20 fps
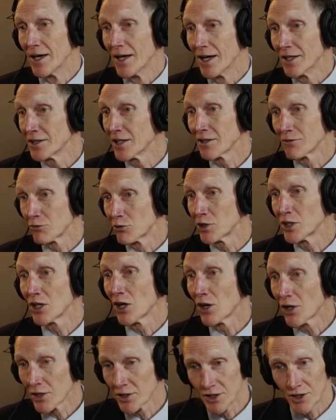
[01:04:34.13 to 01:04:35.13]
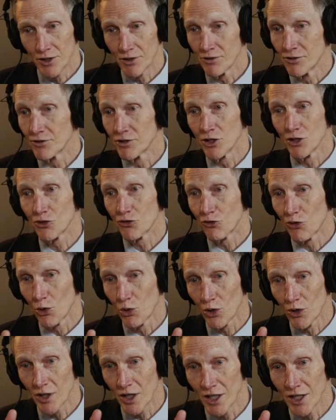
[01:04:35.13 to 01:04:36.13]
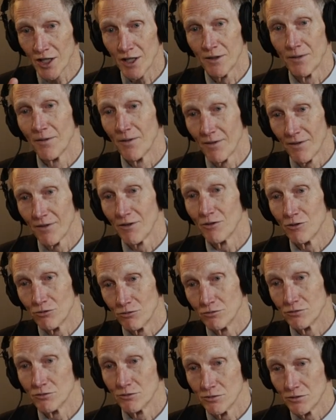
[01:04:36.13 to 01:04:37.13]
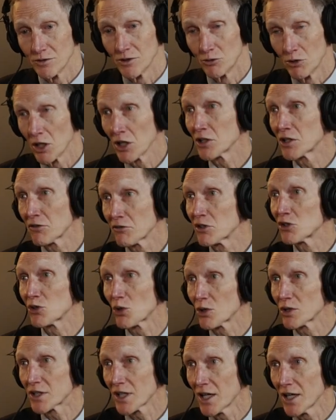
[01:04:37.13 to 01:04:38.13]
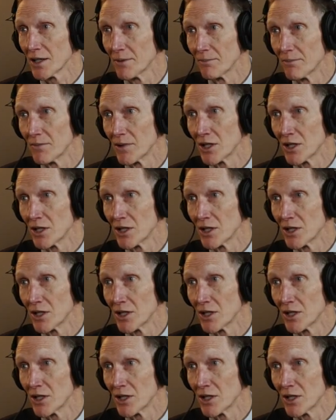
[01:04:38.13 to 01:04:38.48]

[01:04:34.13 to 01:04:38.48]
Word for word: and that we are here just for a, a relatively short time.